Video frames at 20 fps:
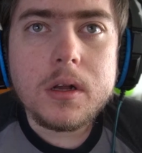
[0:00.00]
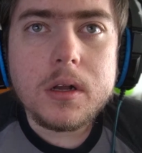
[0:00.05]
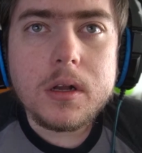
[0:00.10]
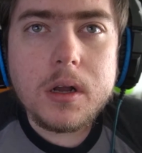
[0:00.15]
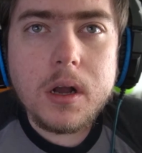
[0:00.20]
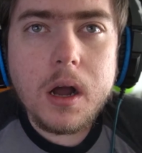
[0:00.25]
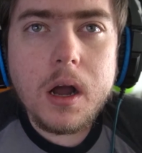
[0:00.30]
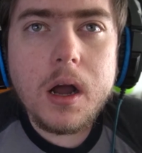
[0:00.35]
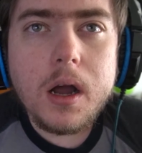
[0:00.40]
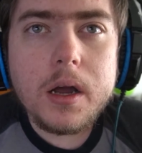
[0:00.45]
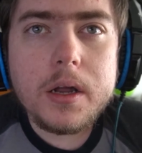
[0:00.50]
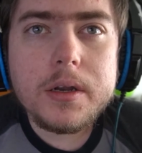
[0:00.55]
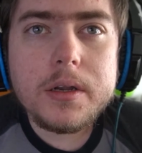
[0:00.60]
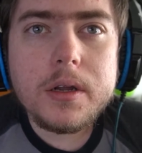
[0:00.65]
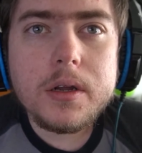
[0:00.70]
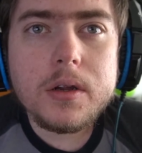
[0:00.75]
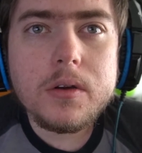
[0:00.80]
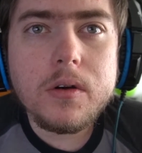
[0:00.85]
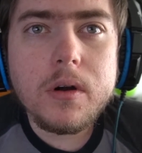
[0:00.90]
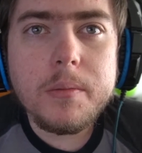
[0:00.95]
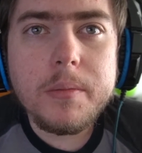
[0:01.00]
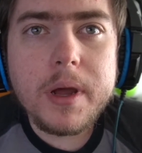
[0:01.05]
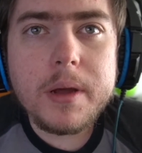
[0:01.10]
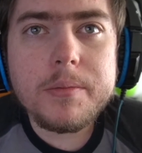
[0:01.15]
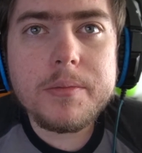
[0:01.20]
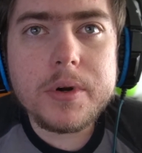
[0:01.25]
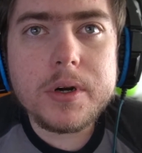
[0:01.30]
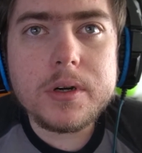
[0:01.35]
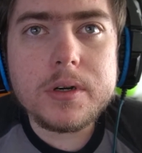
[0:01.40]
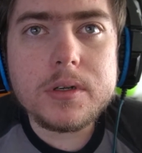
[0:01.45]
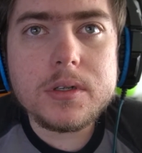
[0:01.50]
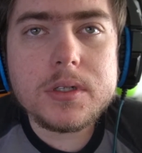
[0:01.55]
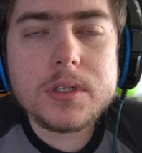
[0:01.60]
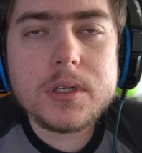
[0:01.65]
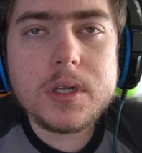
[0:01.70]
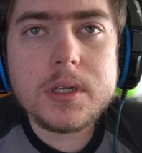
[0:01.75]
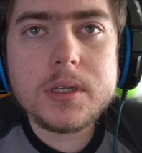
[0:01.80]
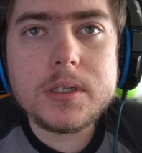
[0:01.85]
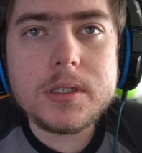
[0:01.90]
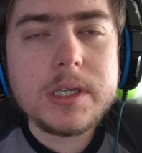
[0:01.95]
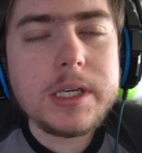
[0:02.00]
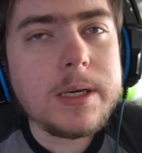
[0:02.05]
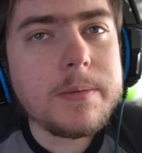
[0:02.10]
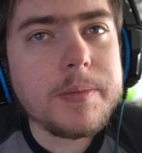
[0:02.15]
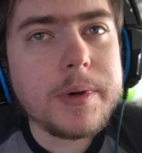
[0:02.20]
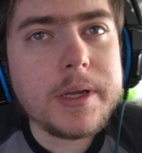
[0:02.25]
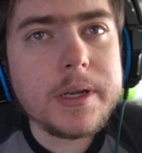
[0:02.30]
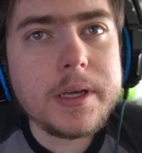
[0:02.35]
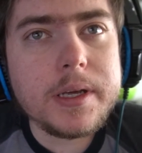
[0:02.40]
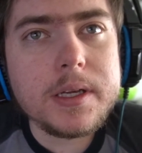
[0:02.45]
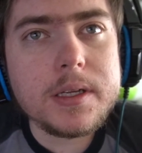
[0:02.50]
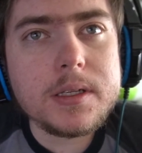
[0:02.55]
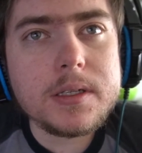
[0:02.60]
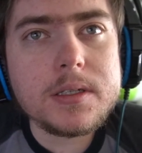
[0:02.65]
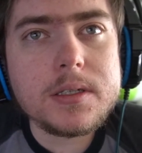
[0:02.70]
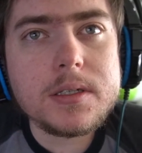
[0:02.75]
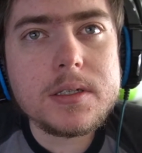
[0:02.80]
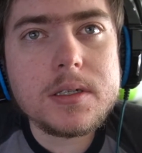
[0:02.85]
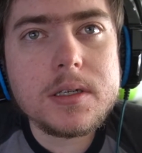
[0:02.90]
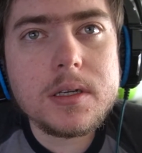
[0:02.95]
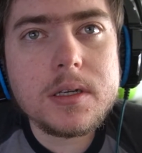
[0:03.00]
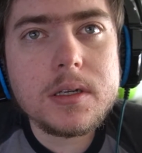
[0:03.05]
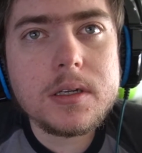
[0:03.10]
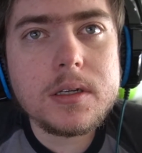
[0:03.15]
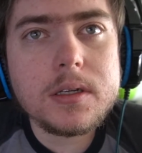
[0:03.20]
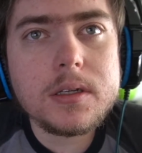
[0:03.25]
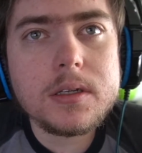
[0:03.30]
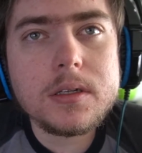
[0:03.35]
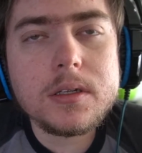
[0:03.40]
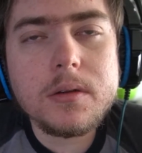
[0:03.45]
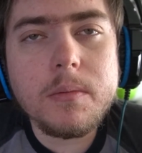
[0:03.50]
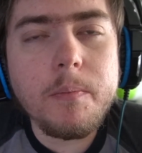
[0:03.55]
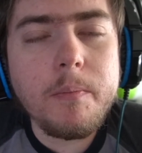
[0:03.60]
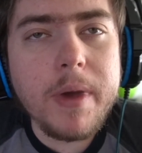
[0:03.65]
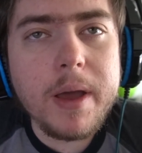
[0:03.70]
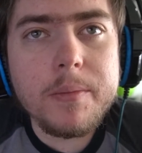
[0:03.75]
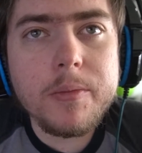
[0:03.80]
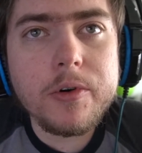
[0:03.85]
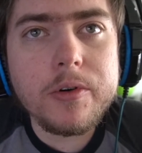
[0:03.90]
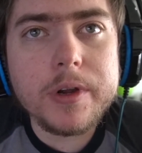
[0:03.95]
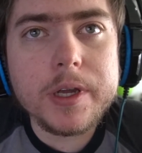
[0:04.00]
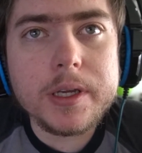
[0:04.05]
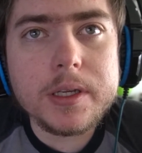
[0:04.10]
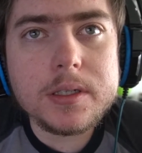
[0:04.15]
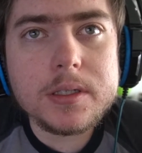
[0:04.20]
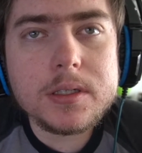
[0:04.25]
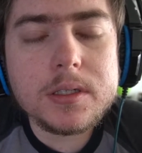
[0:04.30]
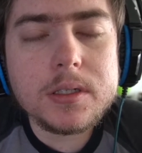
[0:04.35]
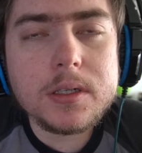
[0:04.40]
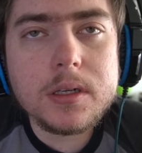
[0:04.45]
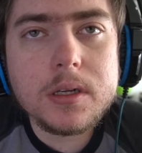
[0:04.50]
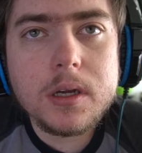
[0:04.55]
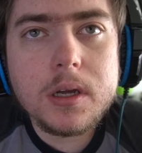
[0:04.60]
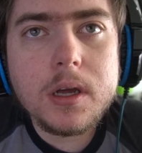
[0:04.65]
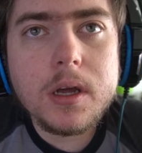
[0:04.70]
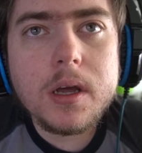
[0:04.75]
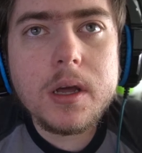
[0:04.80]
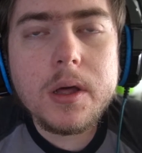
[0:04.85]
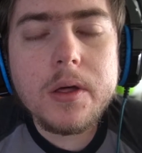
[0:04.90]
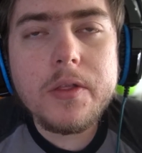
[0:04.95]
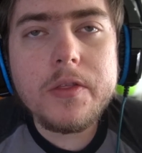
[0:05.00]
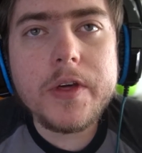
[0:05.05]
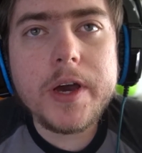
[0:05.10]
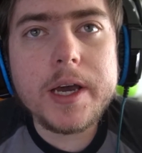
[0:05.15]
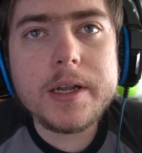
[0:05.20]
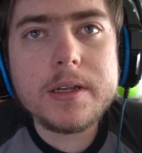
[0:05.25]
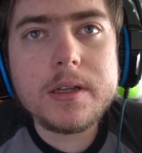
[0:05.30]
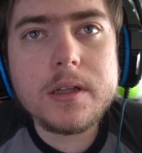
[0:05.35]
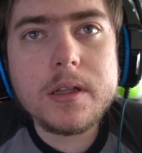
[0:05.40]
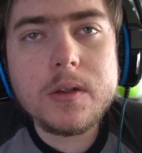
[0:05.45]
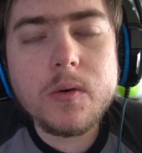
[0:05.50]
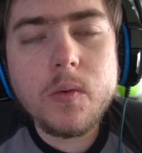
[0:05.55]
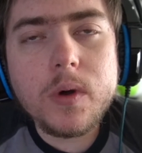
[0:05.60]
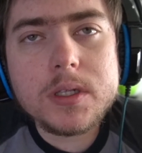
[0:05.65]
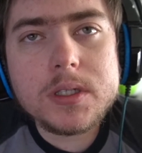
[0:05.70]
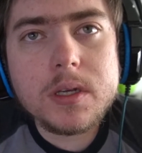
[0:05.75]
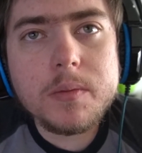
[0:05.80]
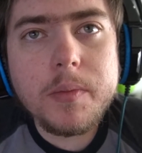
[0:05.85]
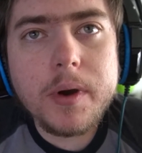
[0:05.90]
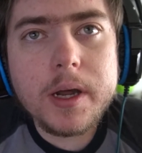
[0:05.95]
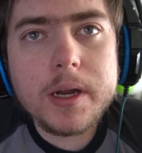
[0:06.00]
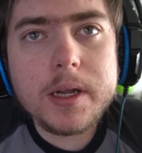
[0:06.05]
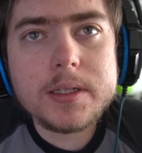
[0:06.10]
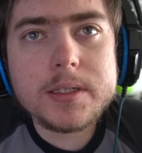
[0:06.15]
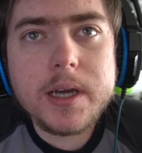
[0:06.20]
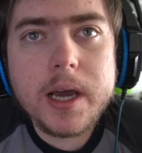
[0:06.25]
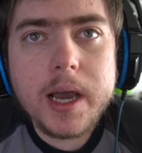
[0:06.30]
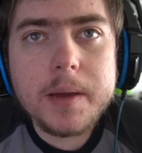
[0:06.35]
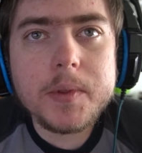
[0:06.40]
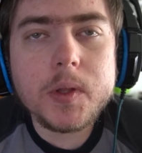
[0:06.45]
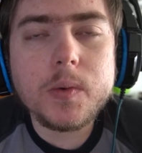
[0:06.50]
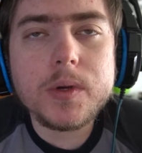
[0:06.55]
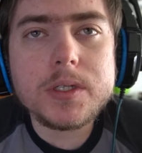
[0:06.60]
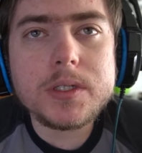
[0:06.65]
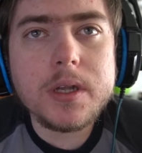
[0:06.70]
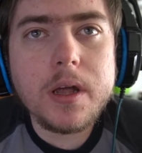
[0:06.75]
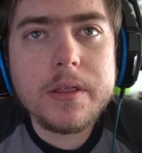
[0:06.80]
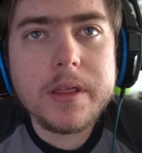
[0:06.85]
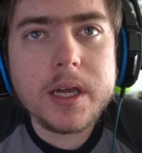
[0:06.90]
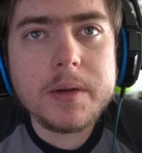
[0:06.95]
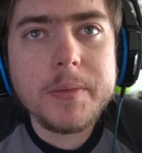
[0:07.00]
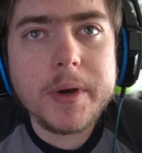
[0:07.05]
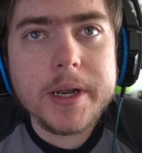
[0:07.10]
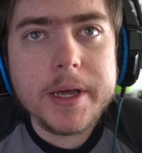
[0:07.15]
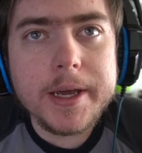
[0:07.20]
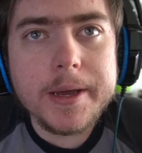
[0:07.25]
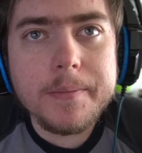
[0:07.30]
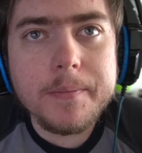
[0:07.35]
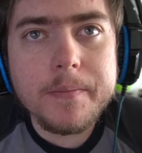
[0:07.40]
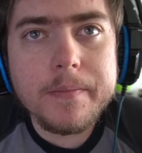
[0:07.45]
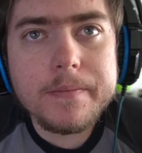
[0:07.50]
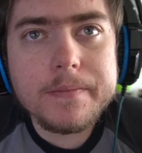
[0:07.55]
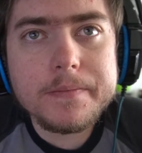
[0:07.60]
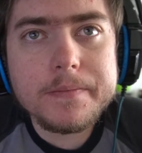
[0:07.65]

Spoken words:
God remembers deep in his memories that once upon a time there was nothing but him.